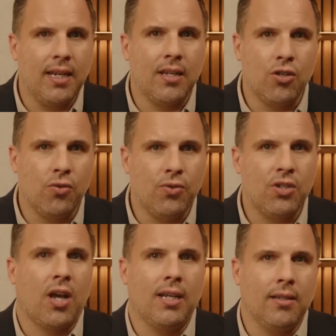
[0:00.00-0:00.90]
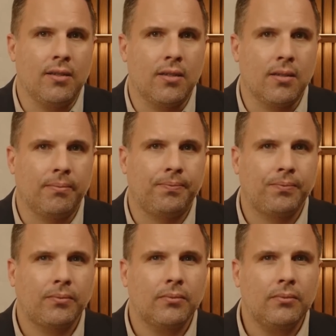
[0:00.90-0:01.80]
into silence.
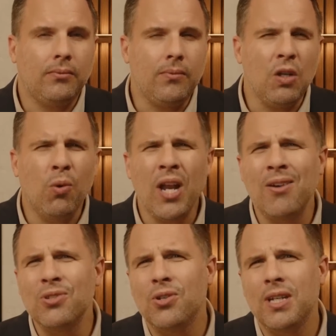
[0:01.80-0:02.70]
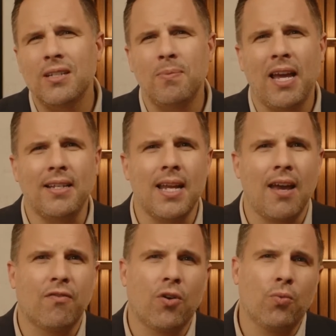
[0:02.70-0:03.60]
What else could explain
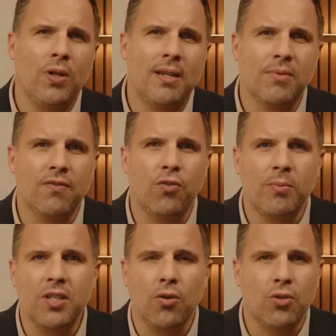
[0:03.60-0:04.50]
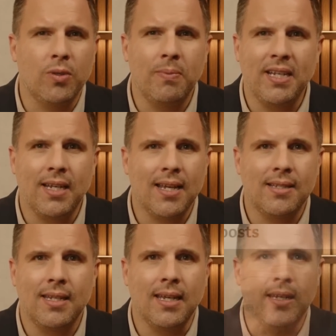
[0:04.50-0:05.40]
Dafron Williams, a former soldier with
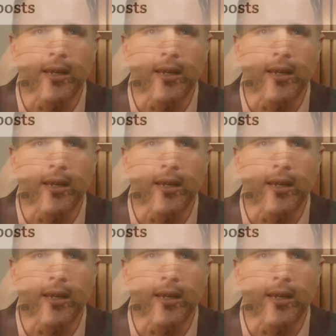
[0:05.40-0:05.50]
PTSD,